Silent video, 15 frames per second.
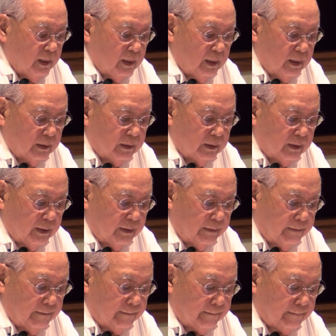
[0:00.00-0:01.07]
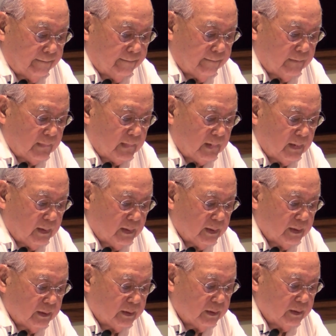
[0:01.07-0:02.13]
And um,
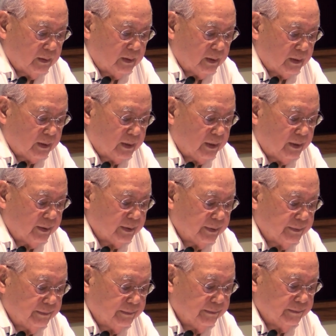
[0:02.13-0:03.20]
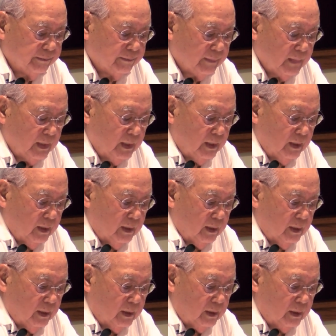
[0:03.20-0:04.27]
to cure them.
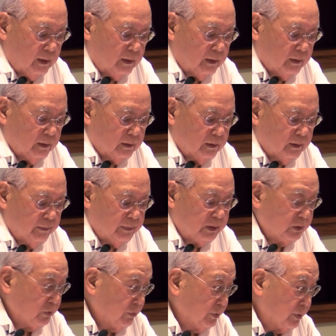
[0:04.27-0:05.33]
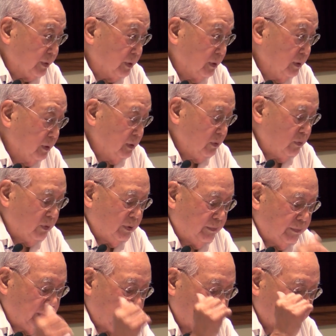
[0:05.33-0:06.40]
Uh, the majority
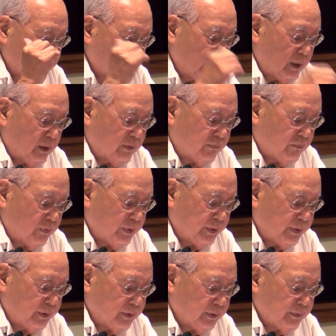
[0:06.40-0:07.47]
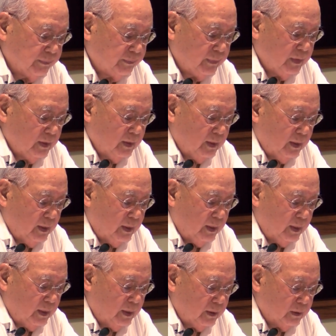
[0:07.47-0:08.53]
went back to California,
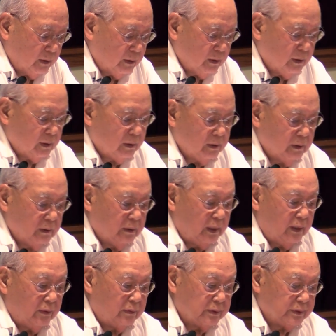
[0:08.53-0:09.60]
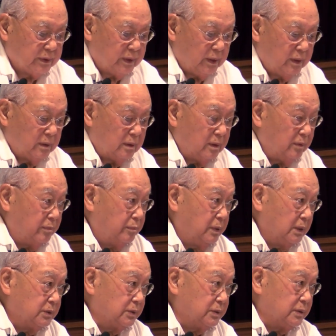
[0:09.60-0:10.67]
and that was the end of
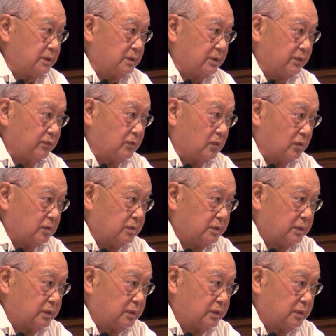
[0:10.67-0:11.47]
prejudice, of course.